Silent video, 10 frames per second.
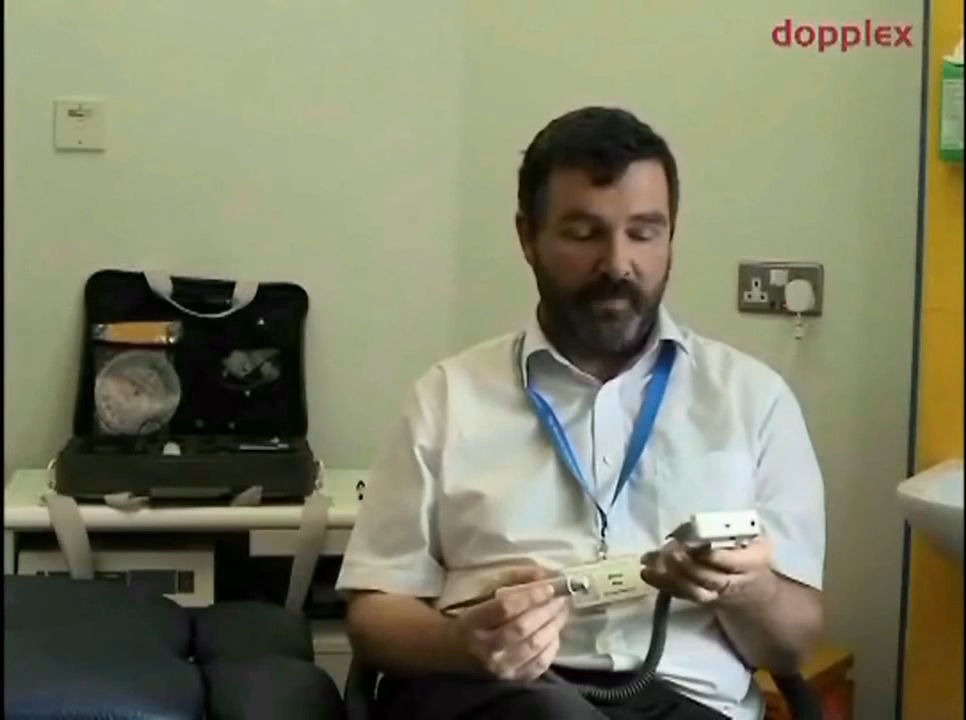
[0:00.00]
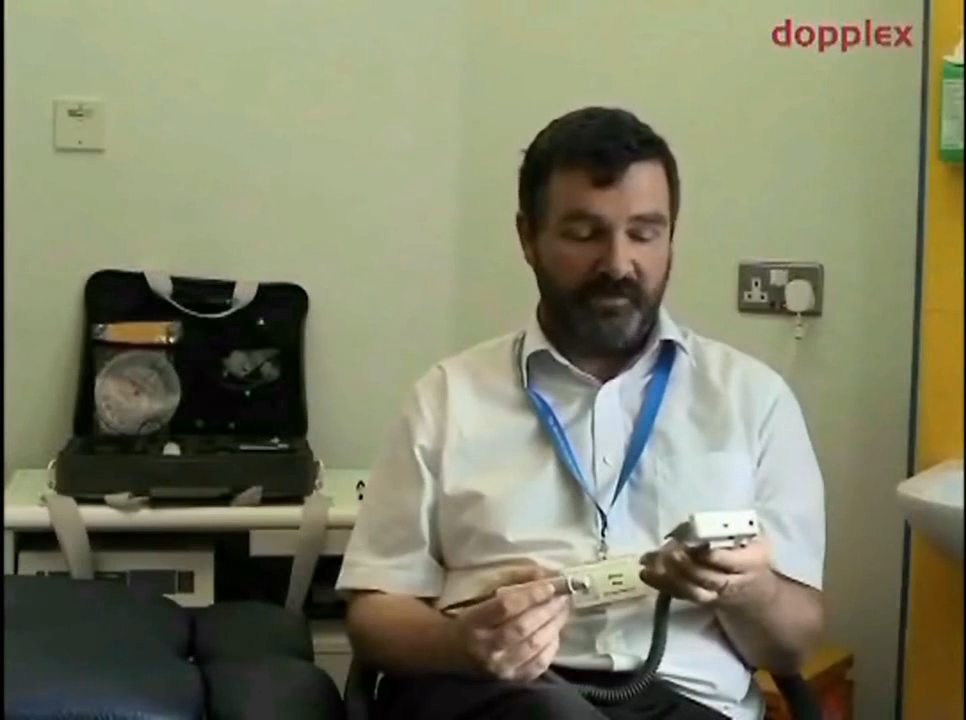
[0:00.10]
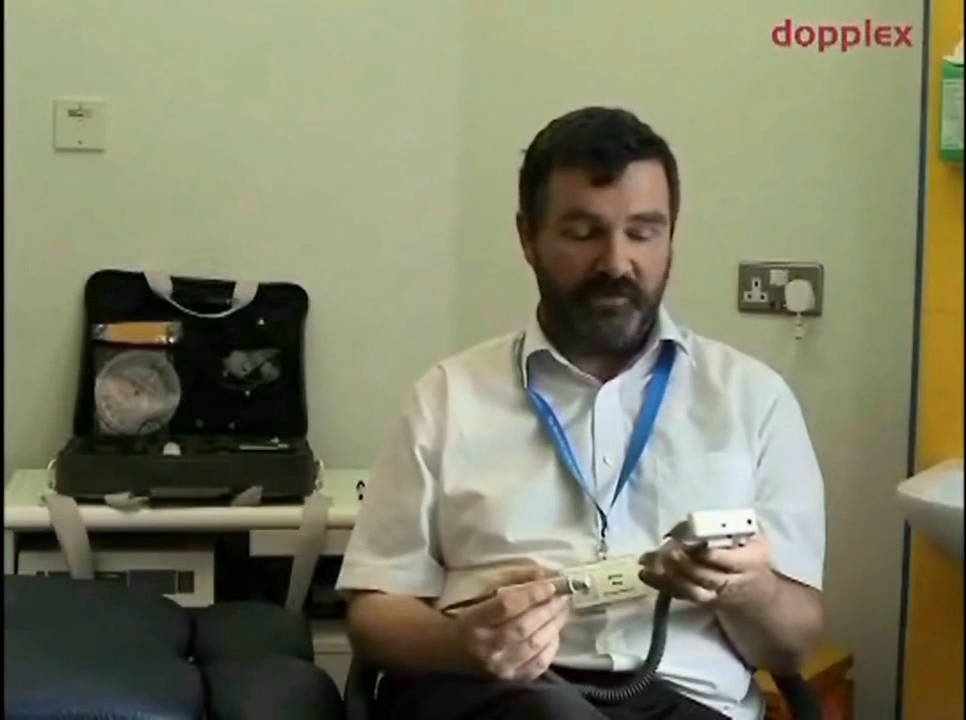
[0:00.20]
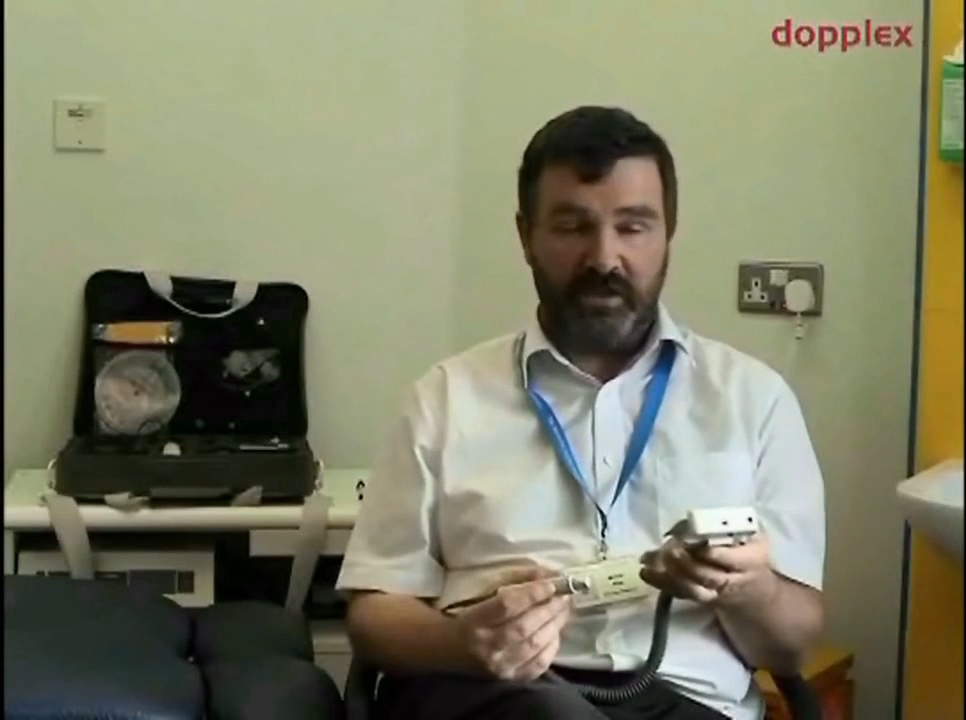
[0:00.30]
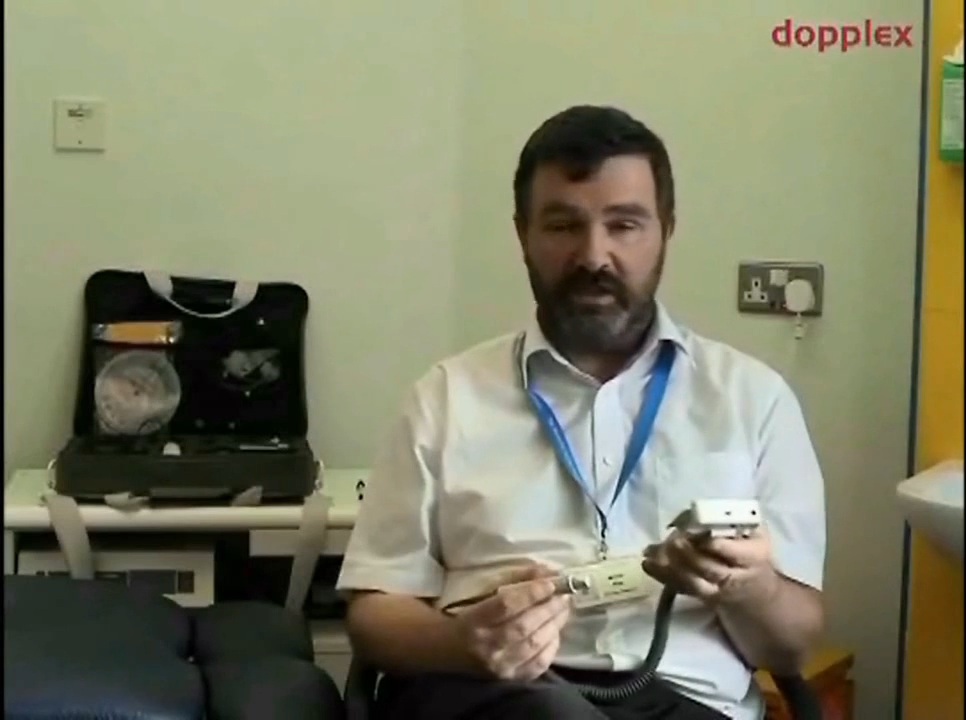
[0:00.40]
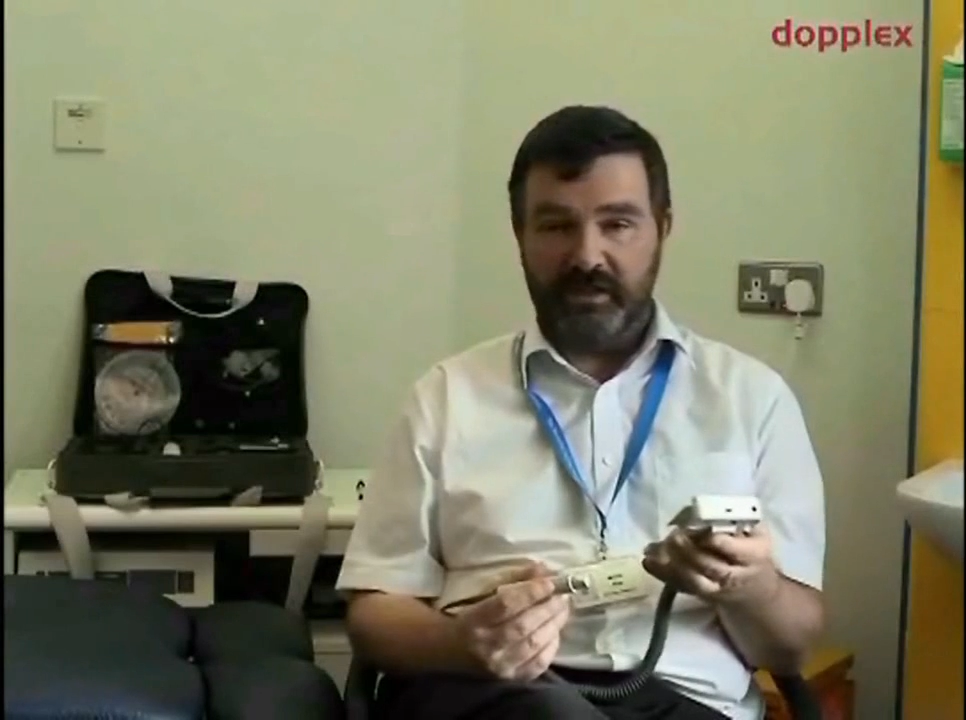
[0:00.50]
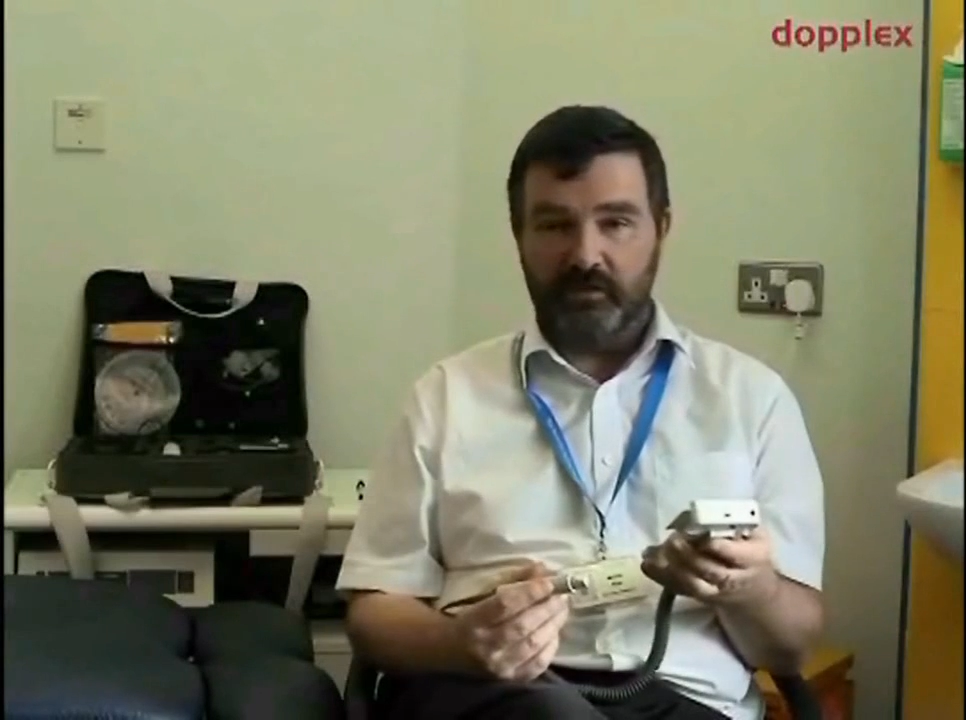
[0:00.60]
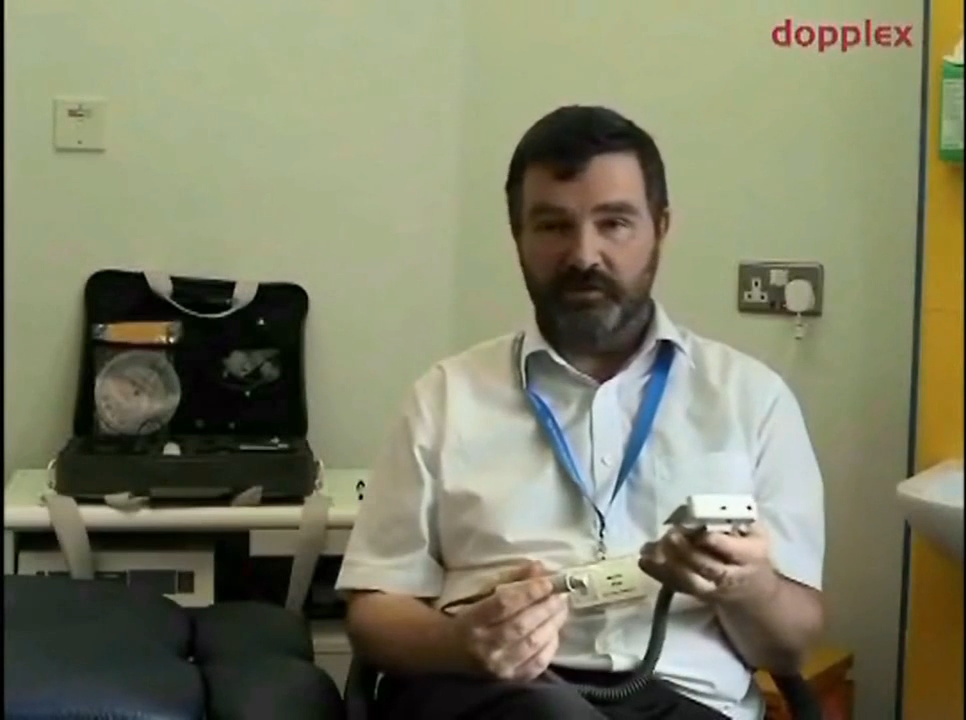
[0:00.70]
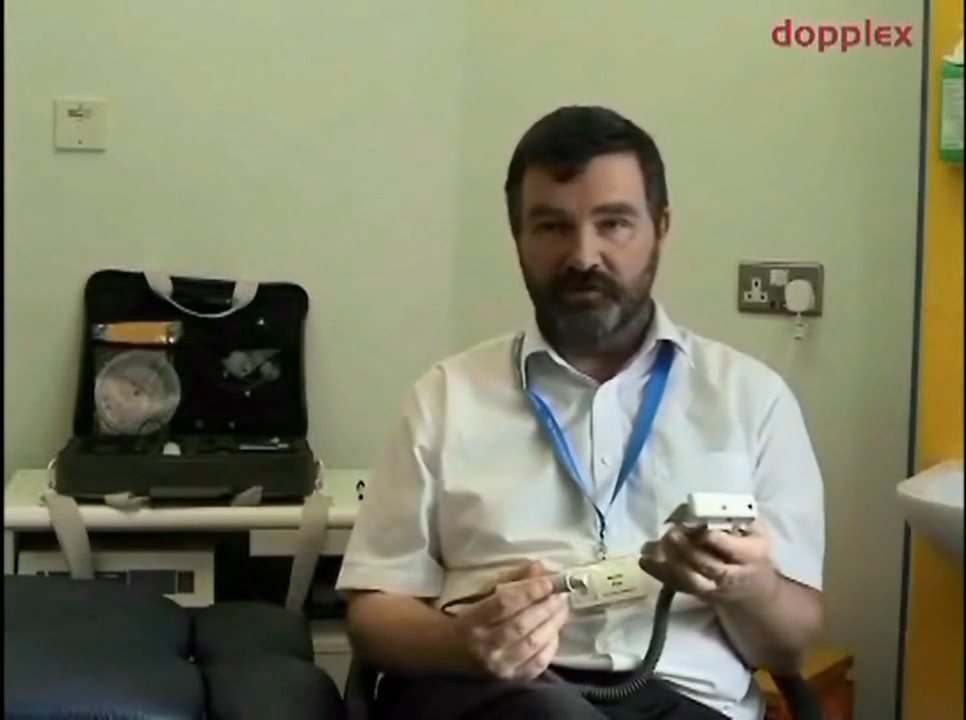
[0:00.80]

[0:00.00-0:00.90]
better clinical